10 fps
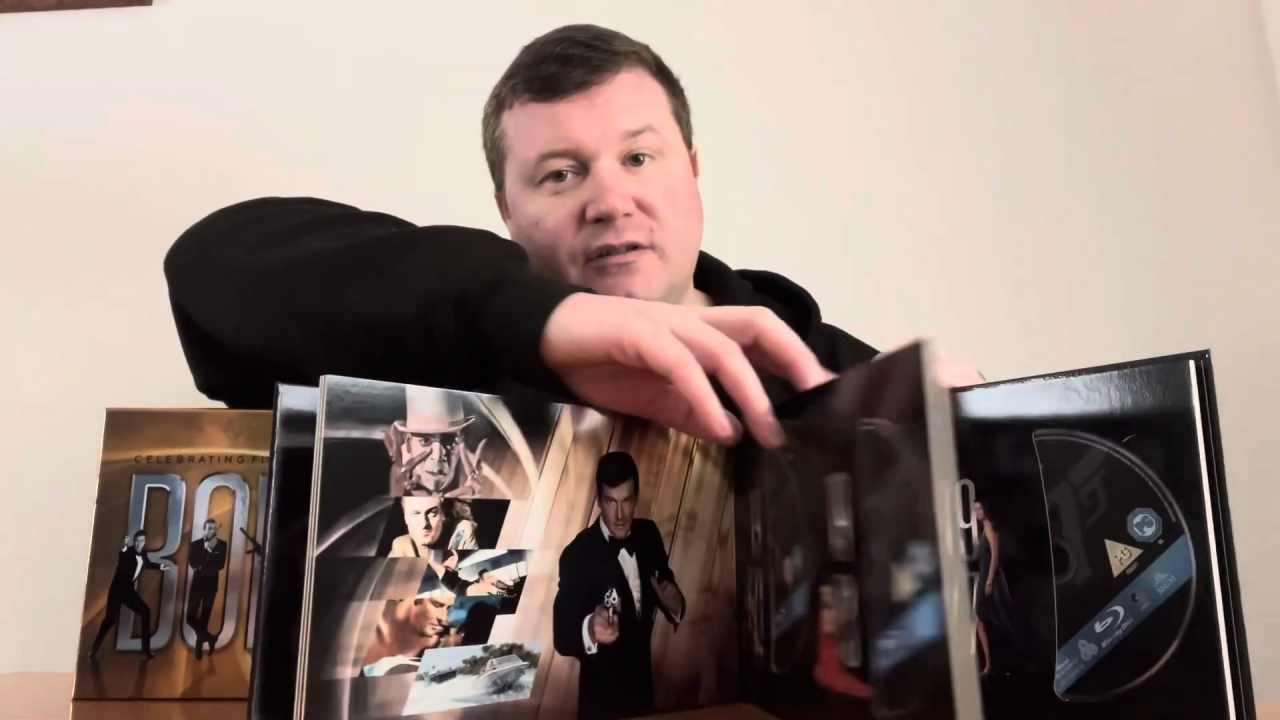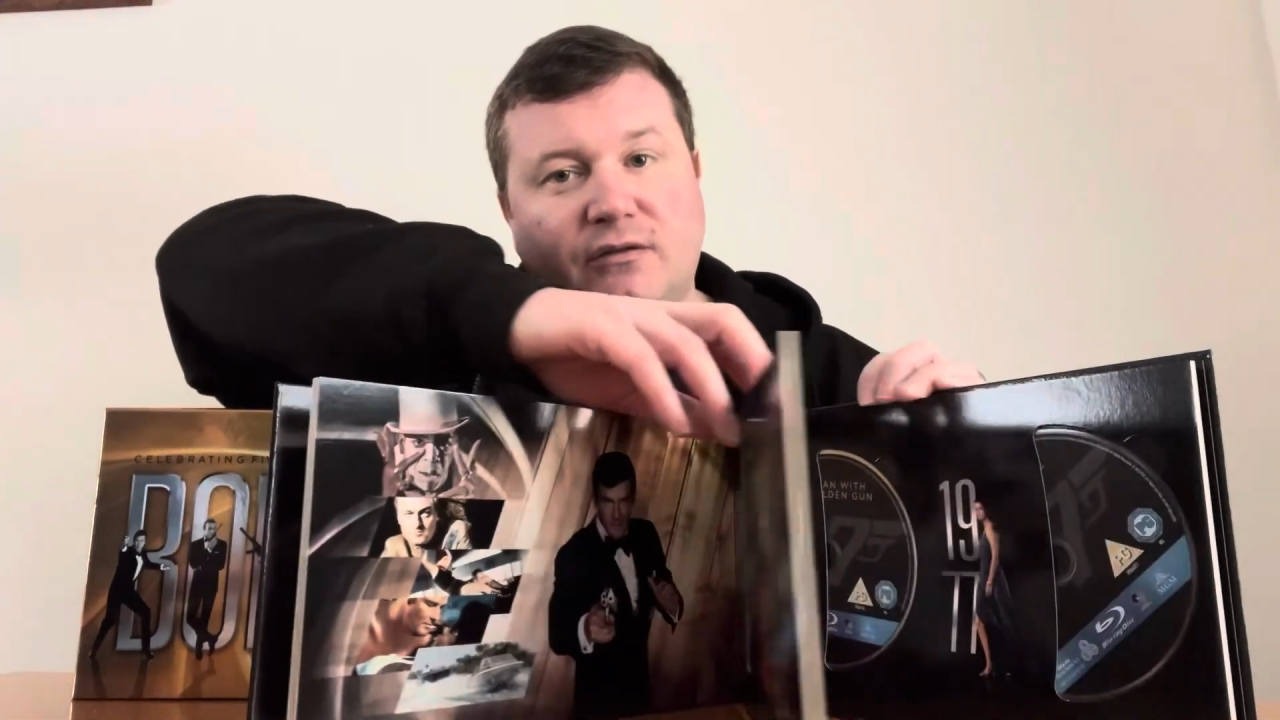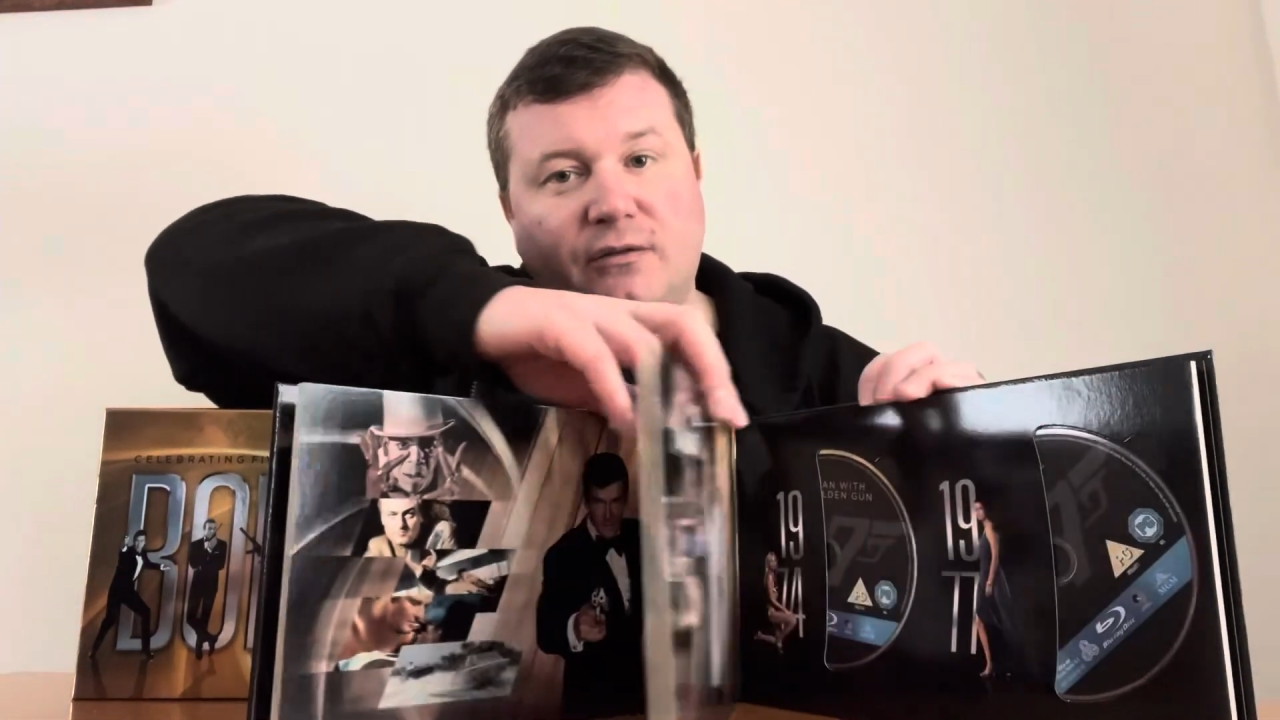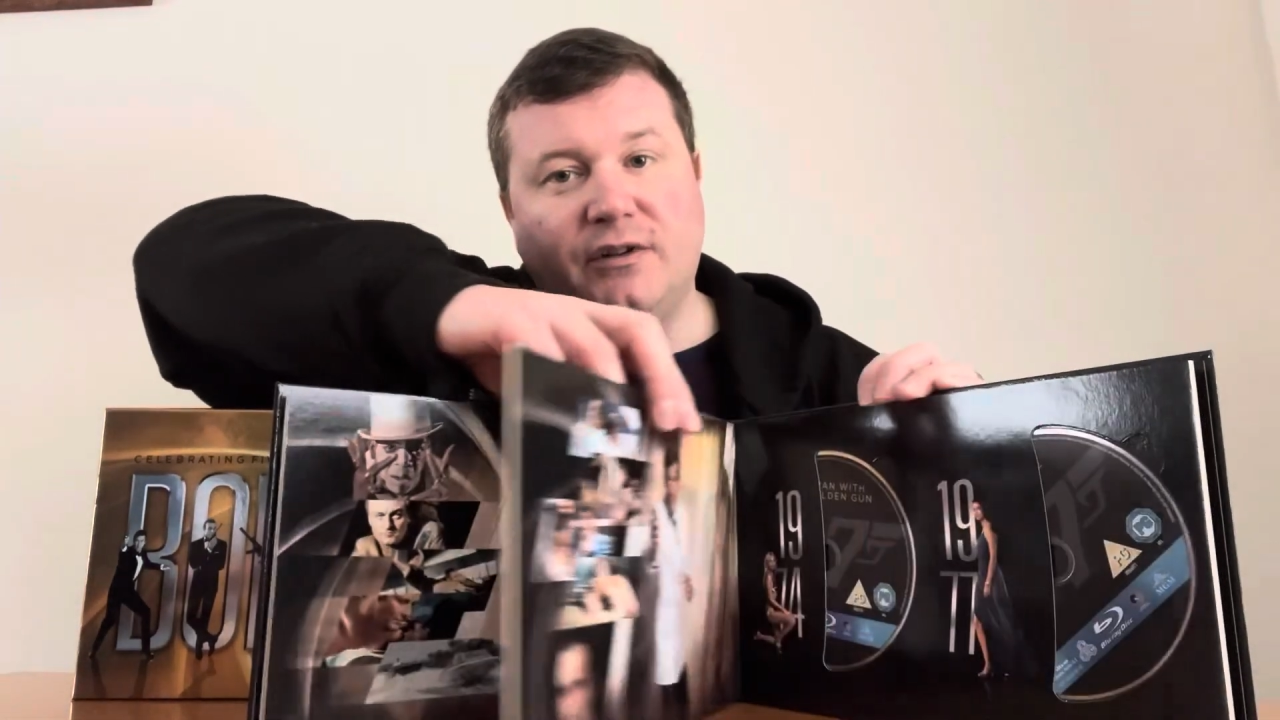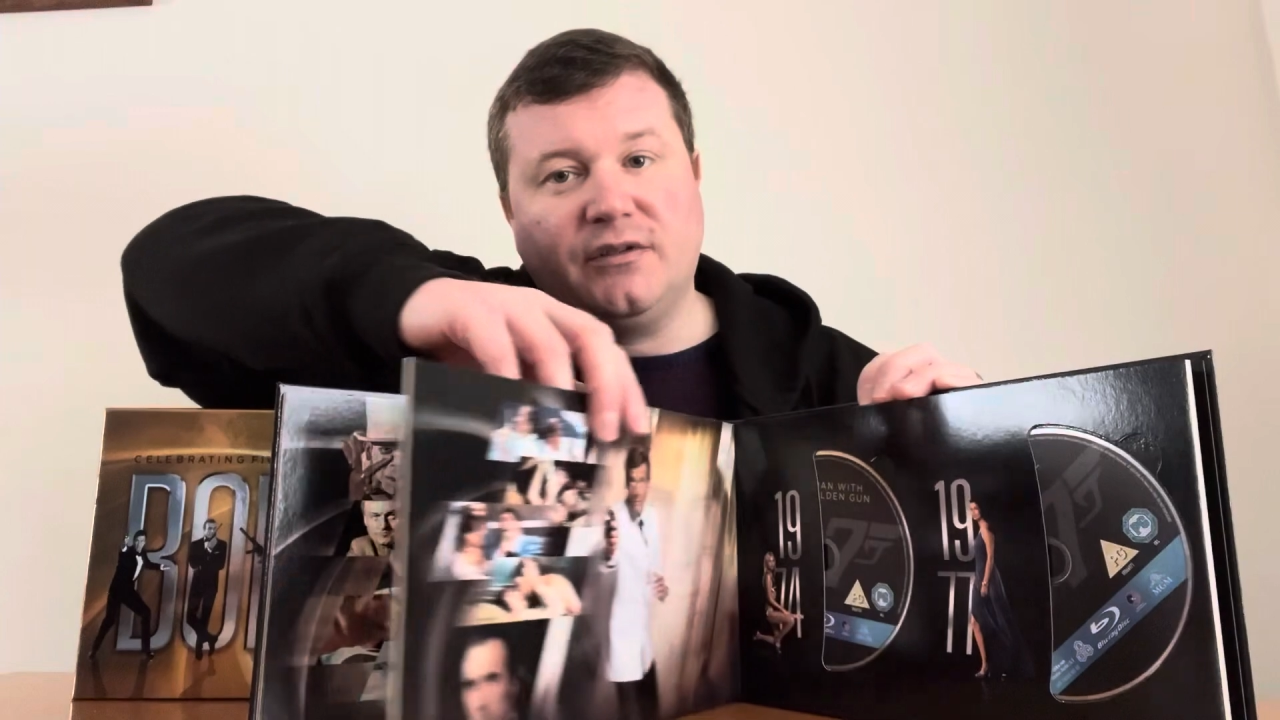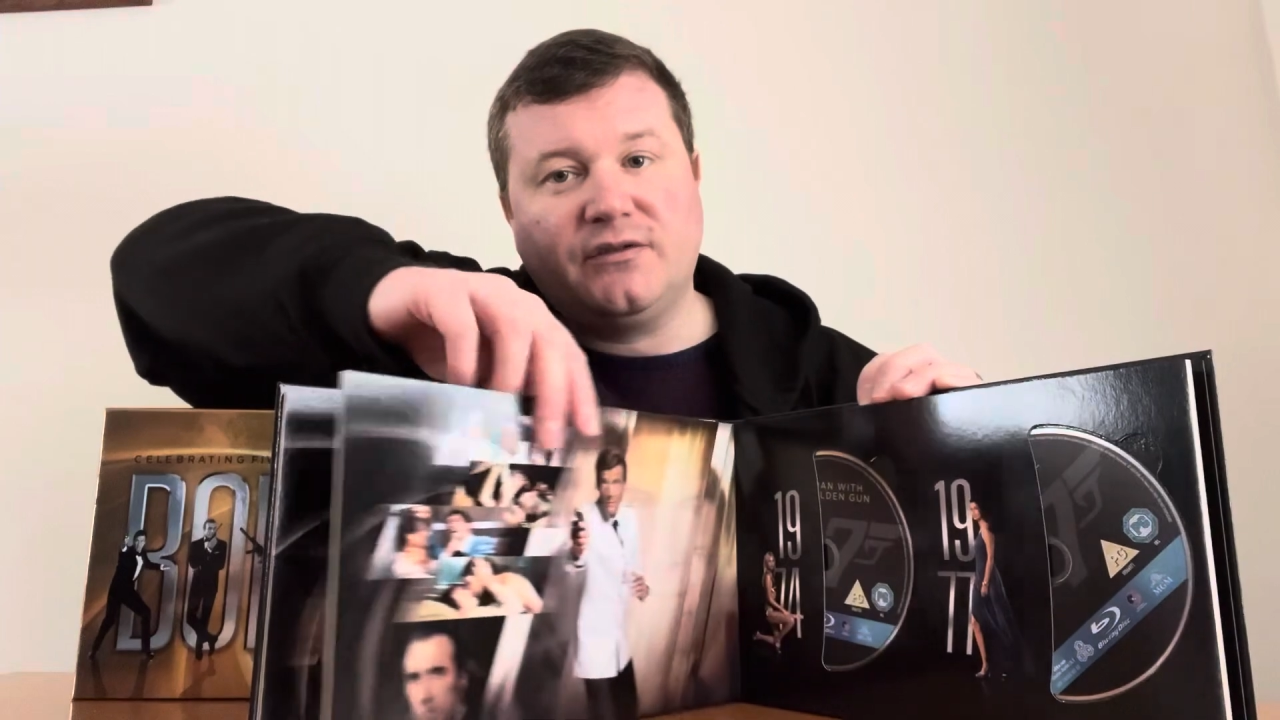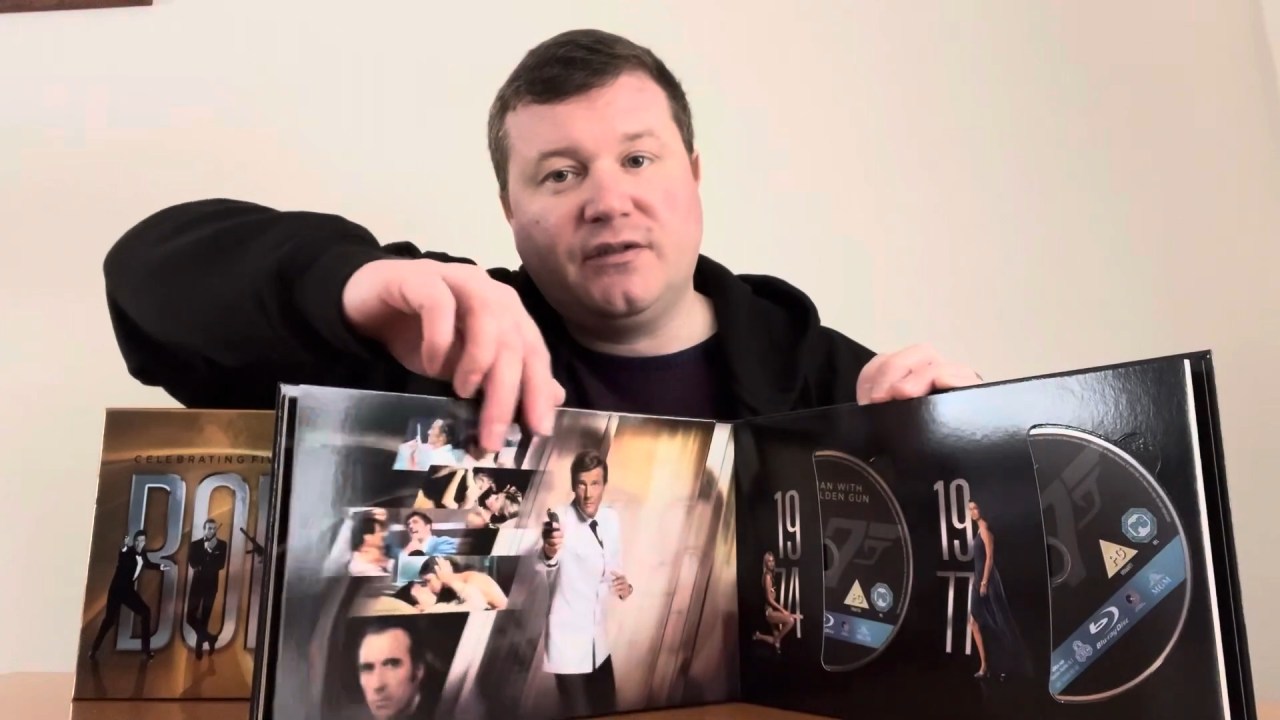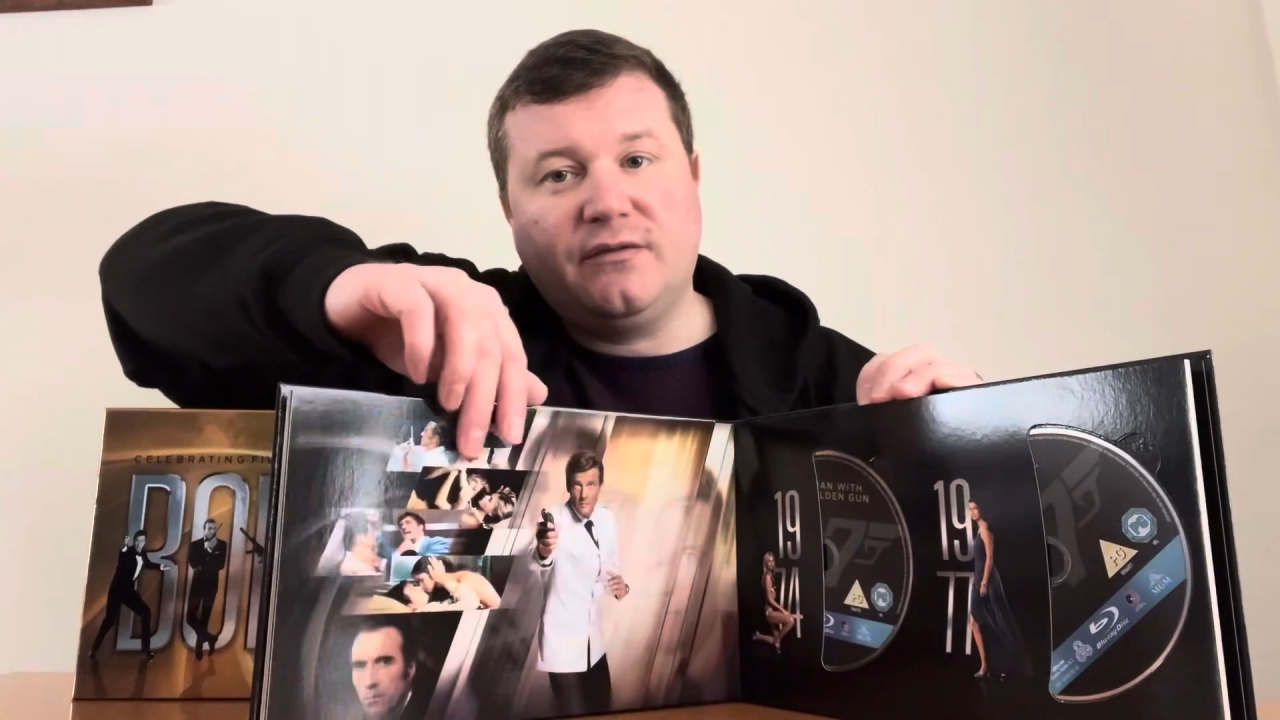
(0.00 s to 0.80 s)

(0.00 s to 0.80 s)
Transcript: going on to